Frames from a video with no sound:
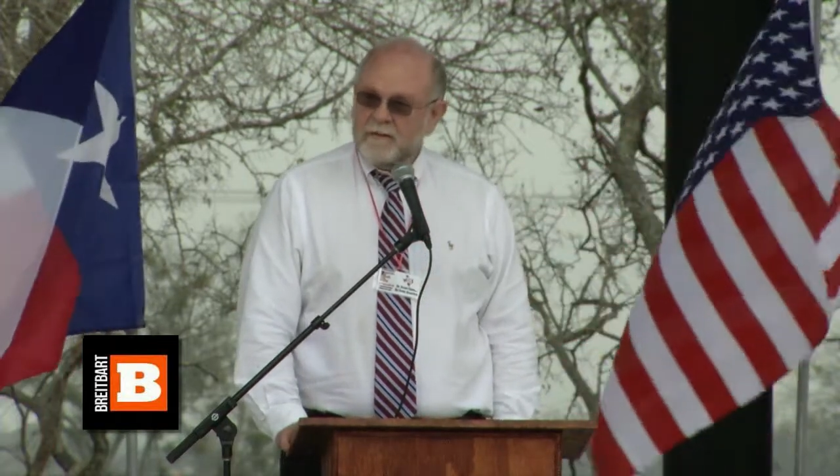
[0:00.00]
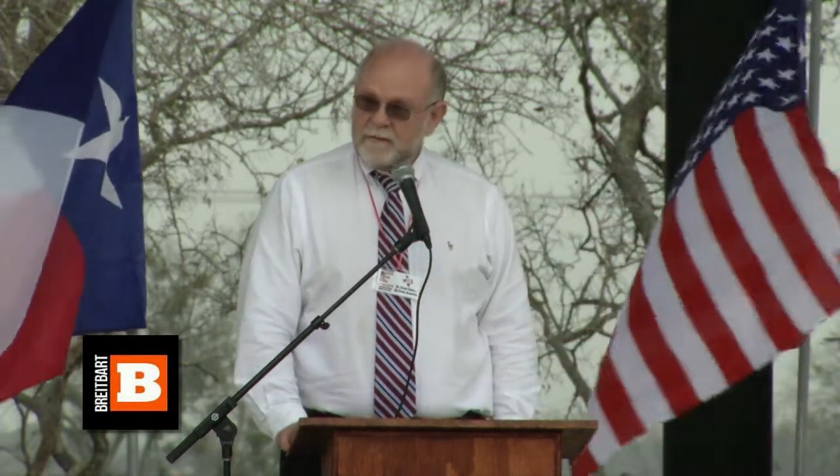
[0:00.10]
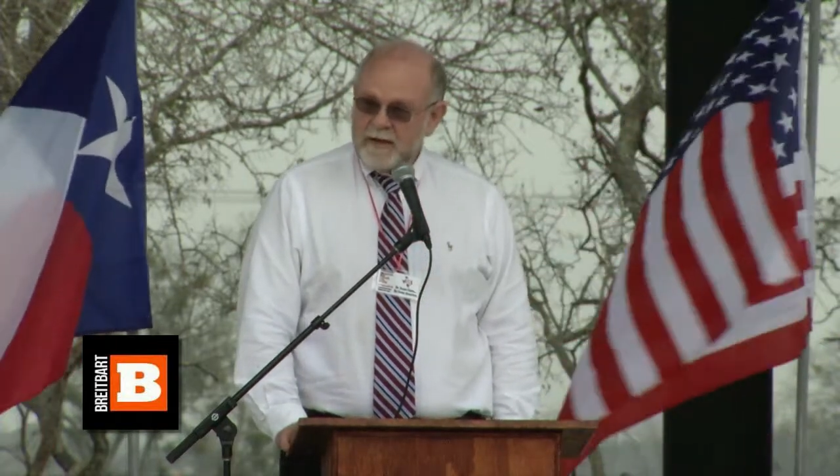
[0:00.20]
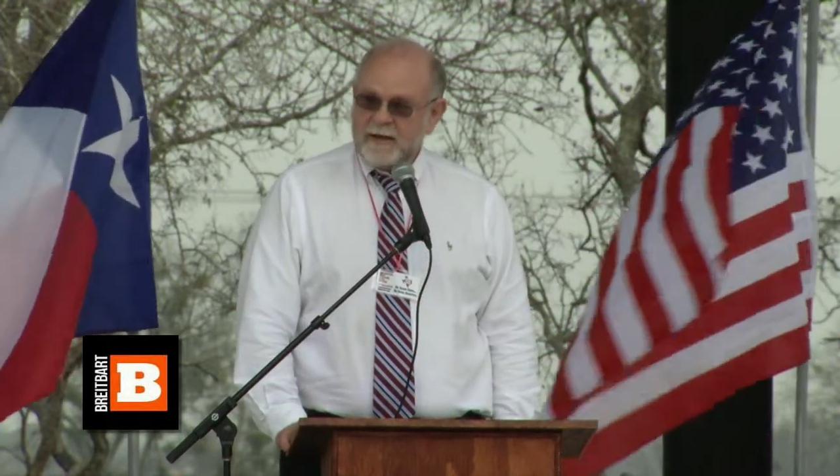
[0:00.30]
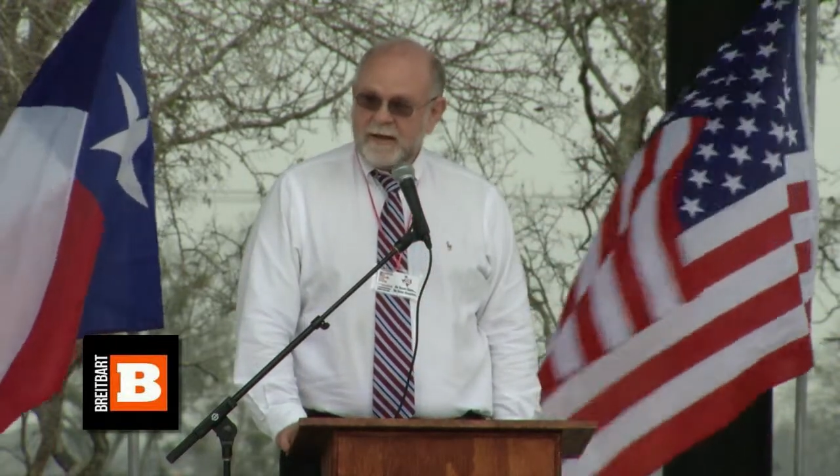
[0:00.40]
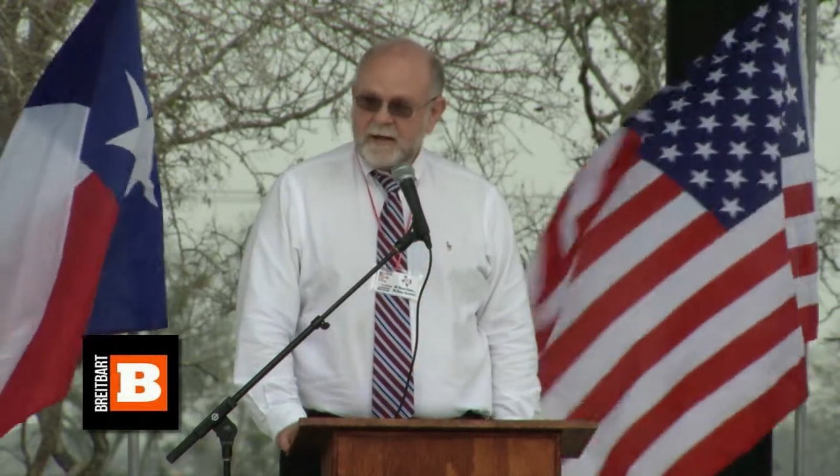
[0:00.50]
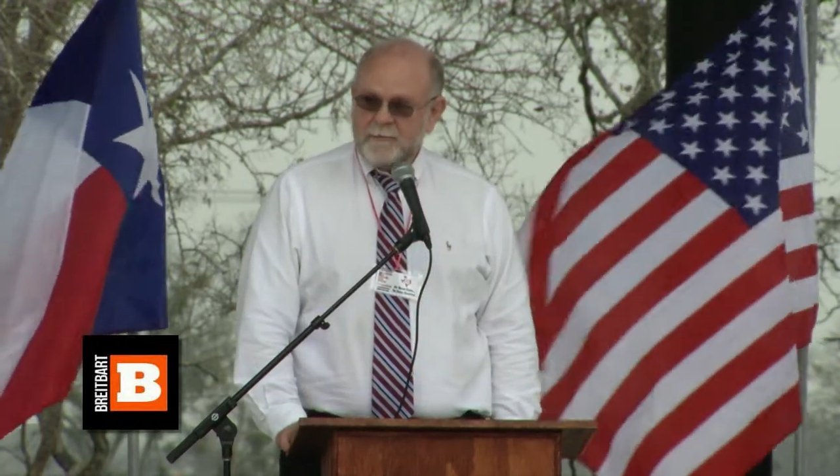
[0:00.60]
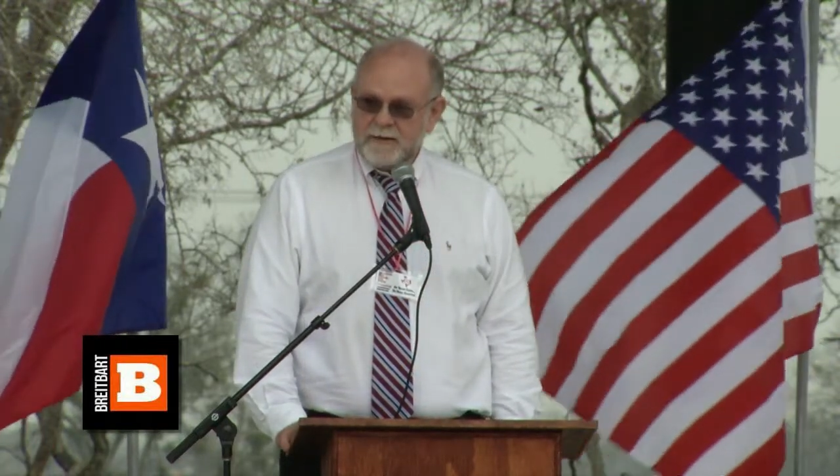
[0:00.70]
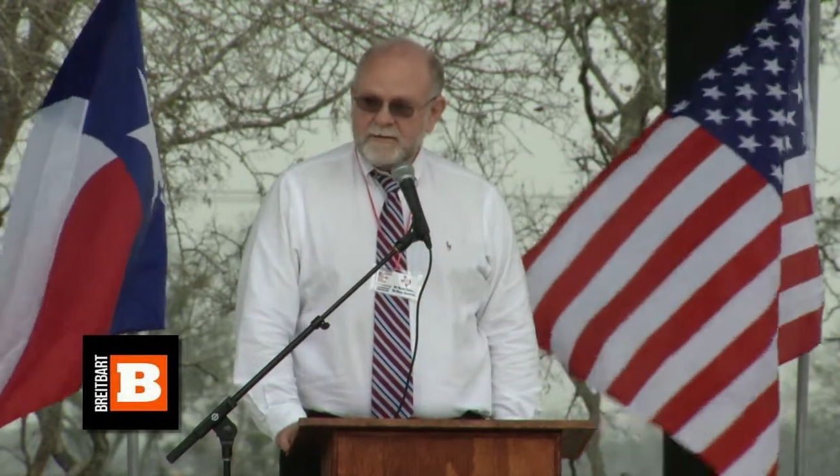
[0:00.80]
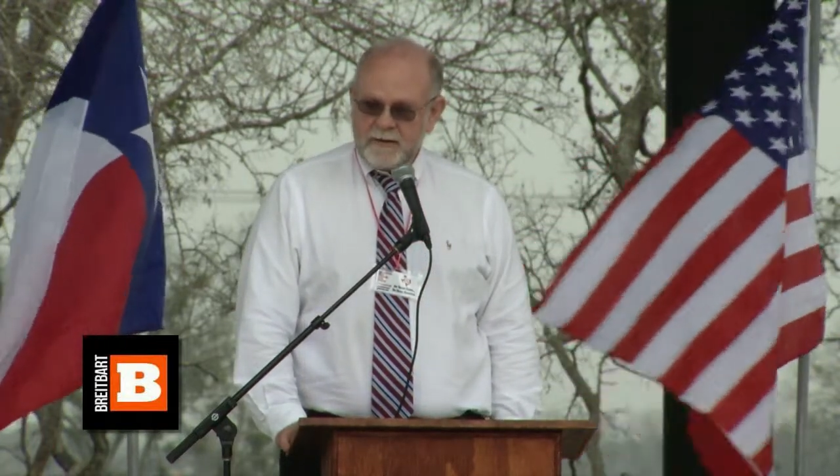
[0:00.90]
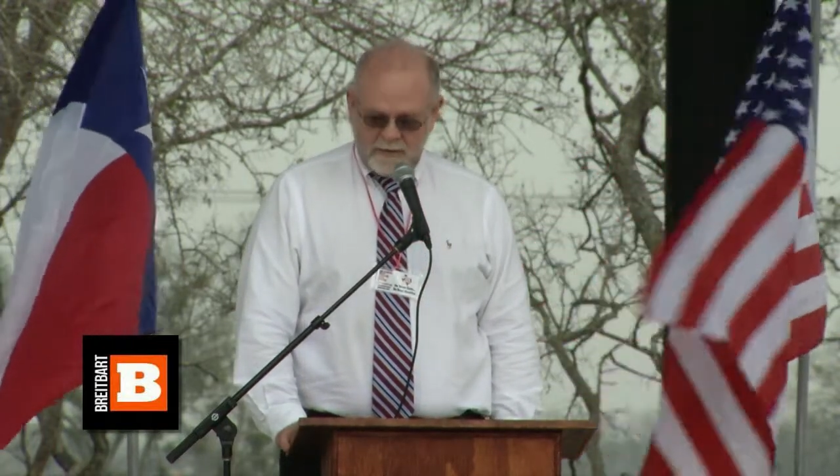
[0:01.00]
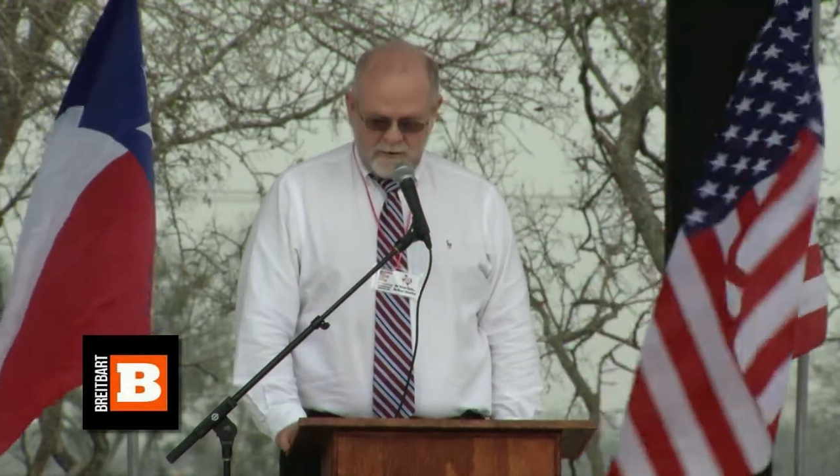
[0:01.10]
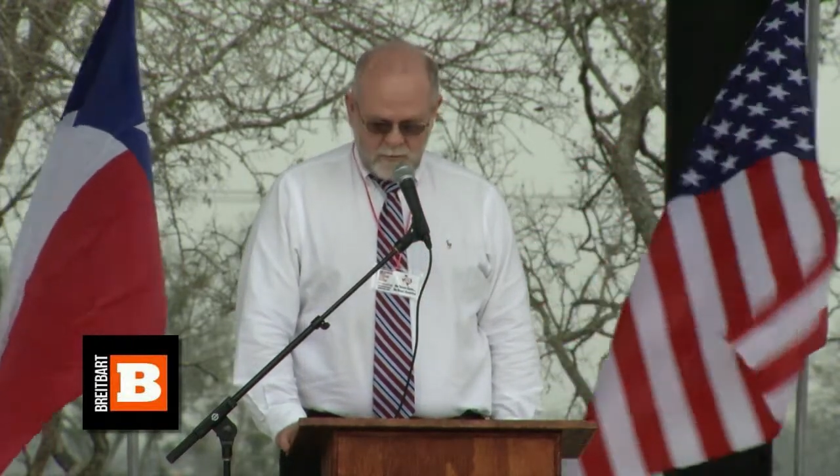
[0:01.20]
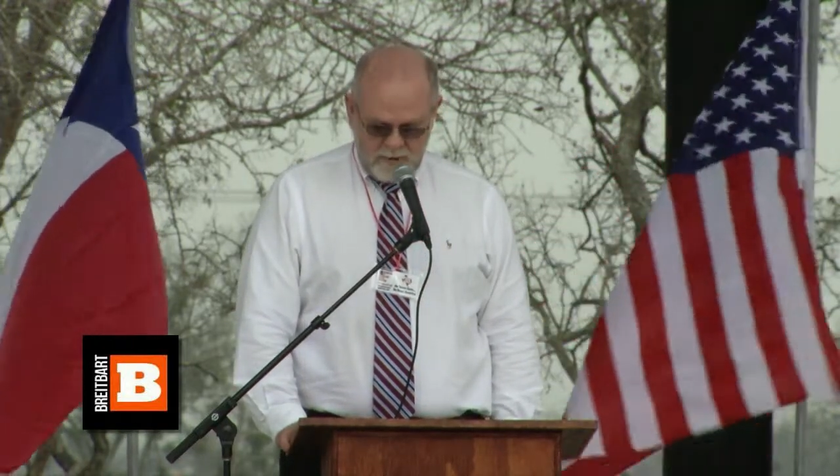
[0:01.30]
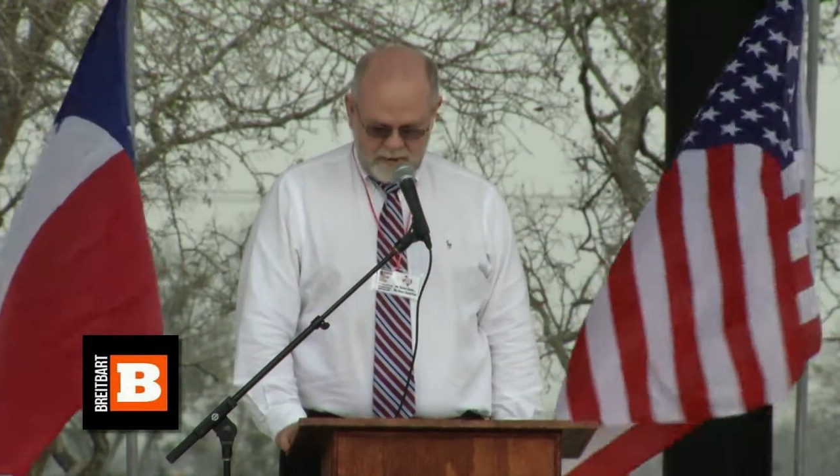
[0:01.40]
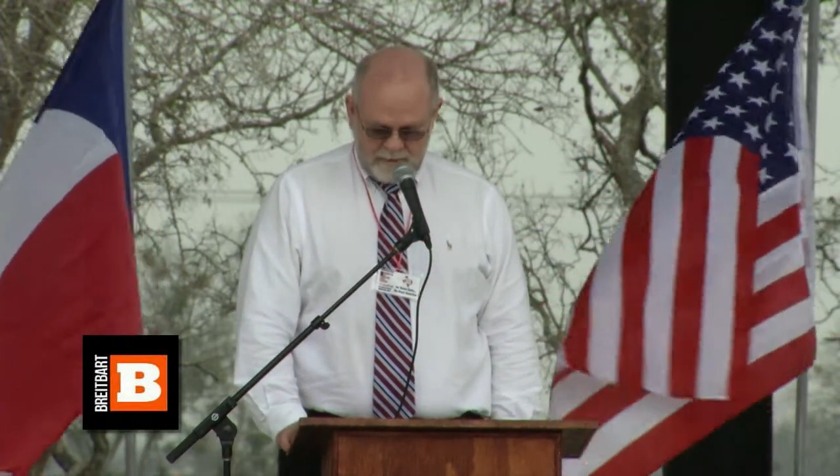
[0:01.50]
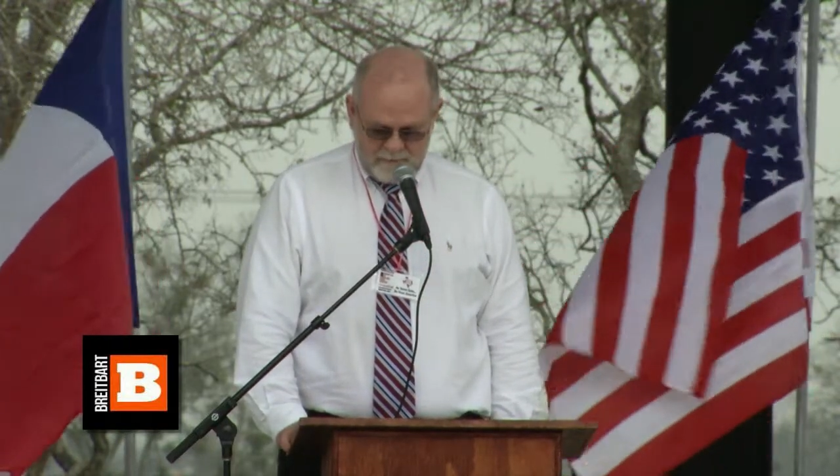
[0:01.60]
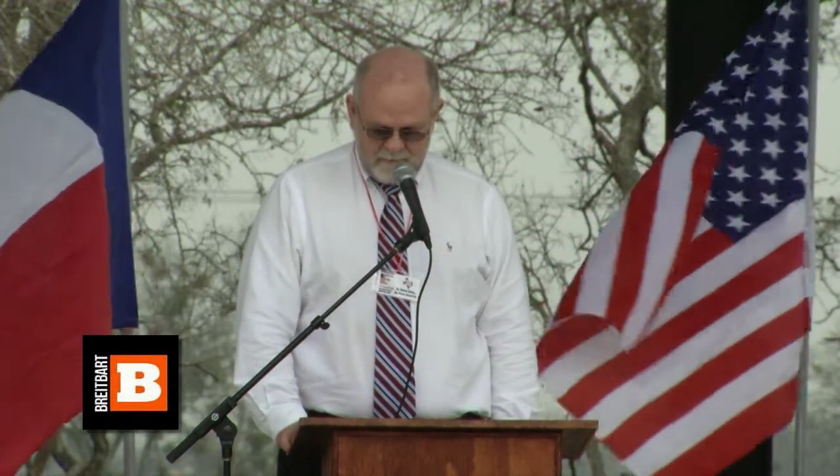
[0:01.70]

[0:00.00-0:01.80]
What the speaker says: They can be taken away.